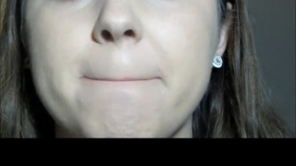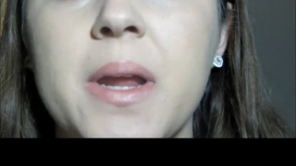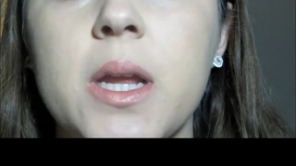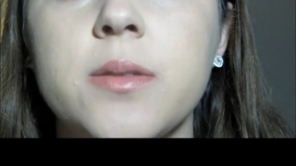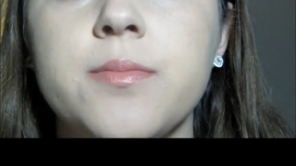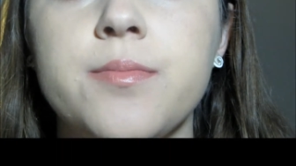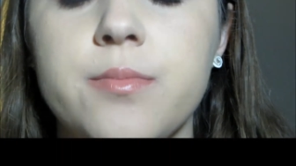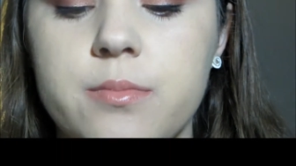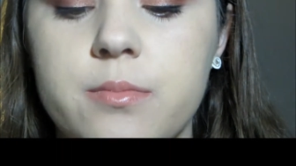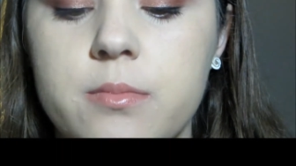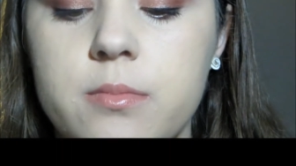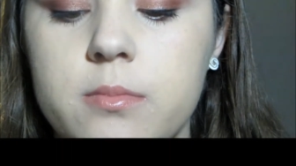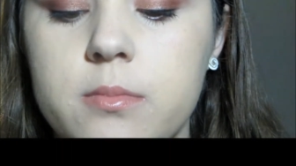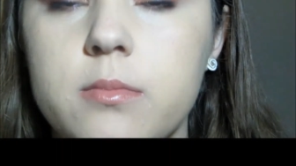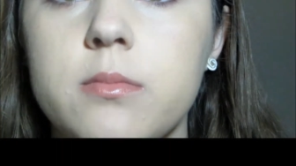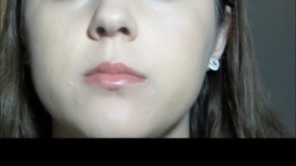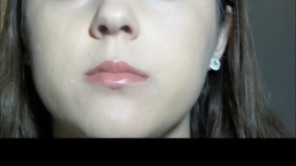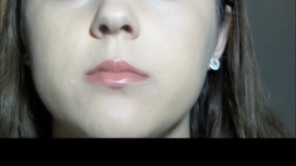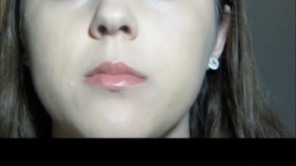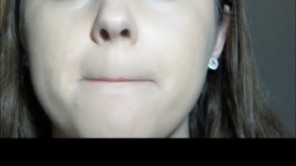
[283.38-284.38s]
Then I'm
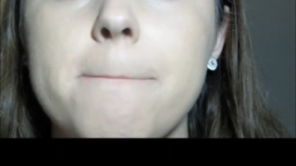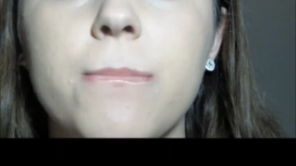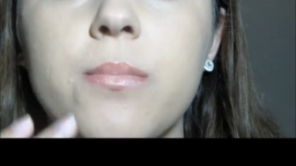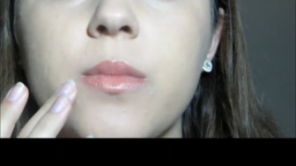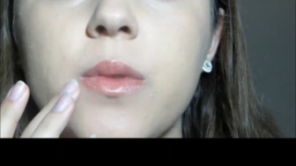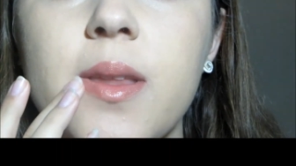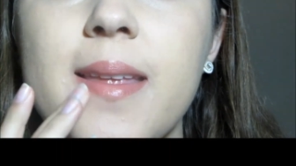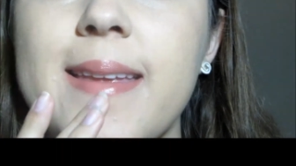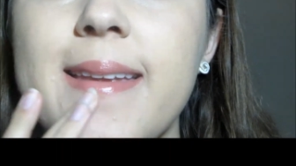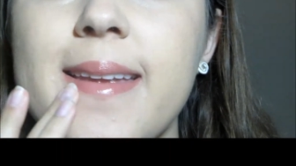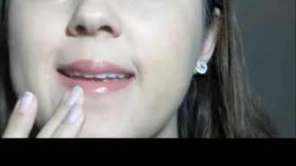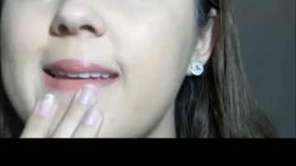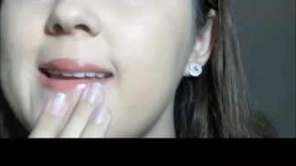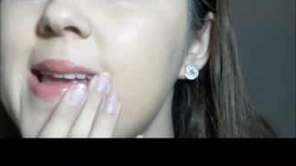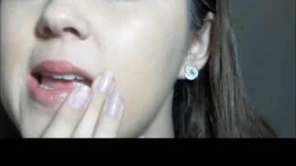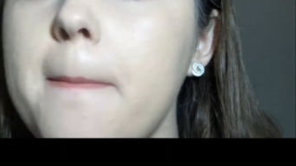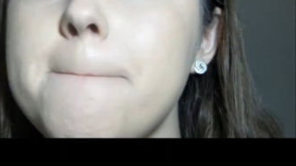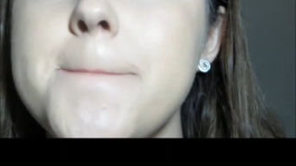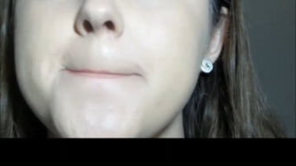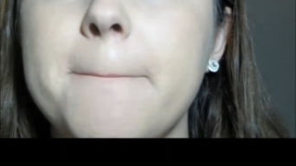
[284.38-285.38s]
taking just a
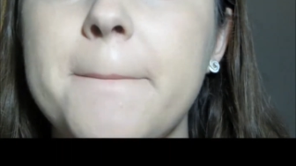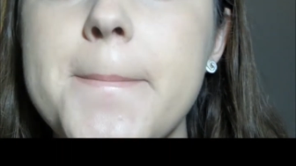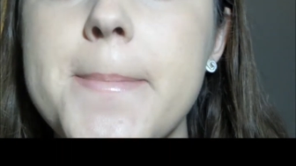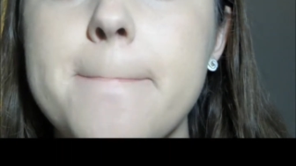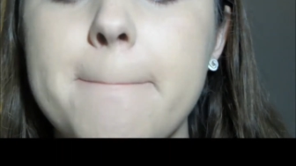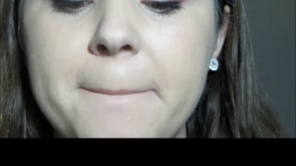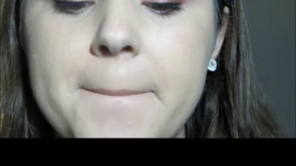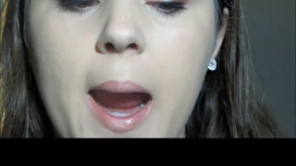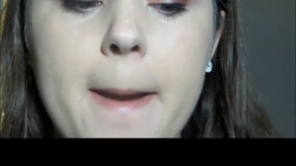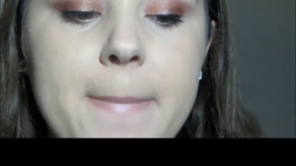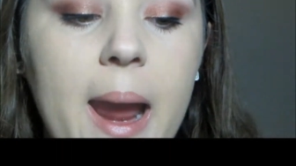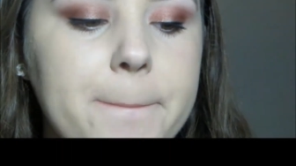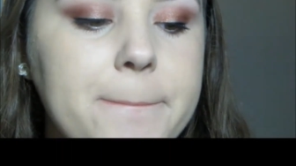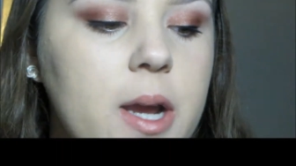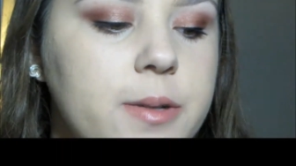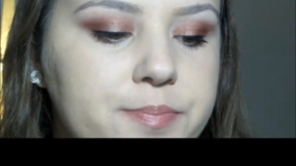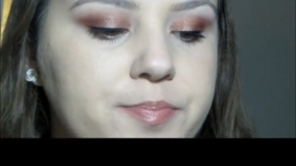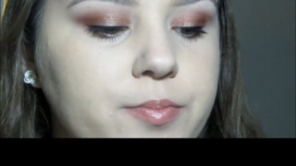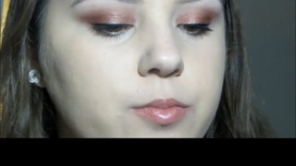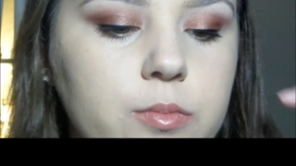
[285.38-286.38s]
berry sheer
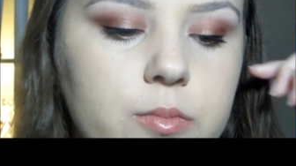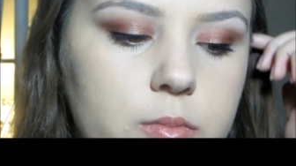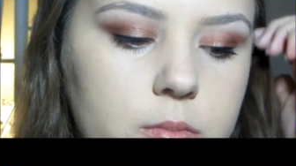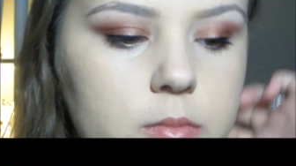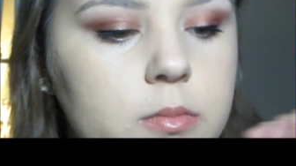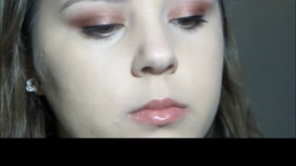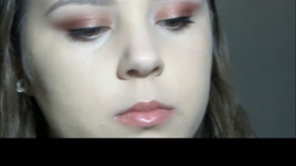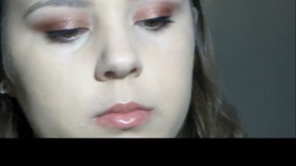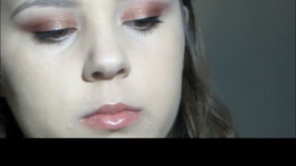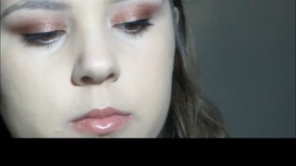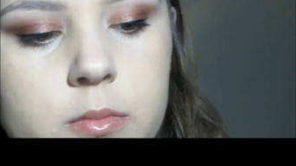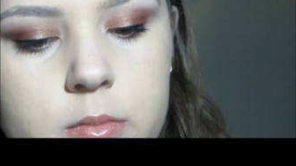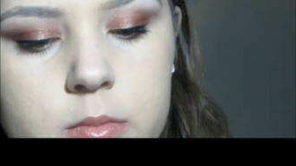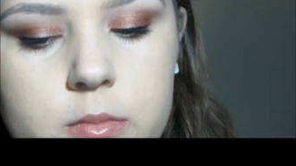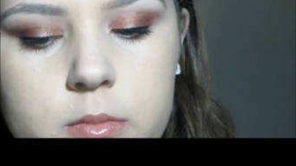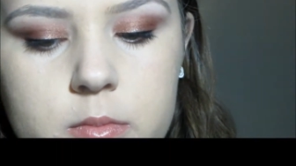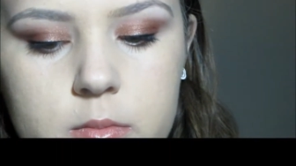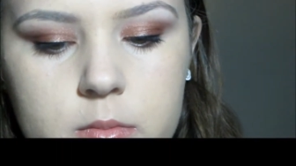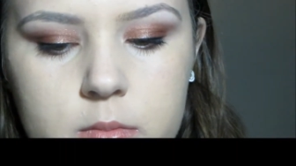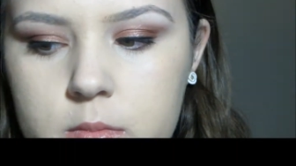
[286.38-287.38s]
colored lip gloss
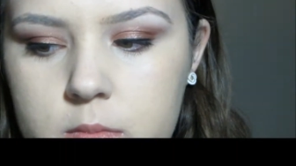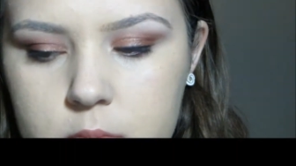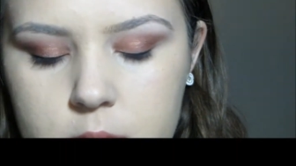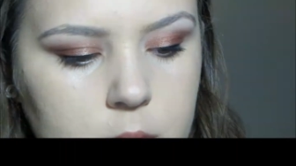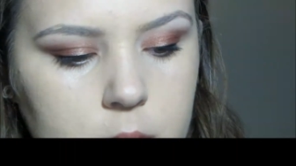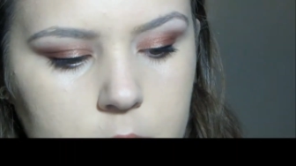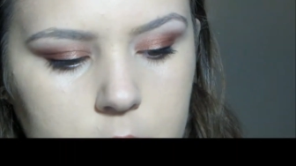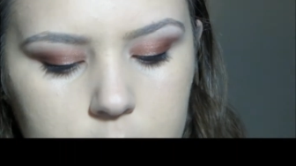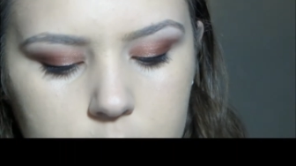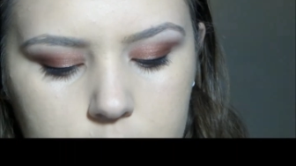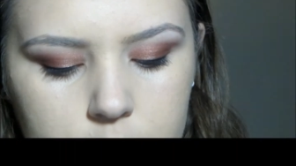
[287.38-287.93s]
and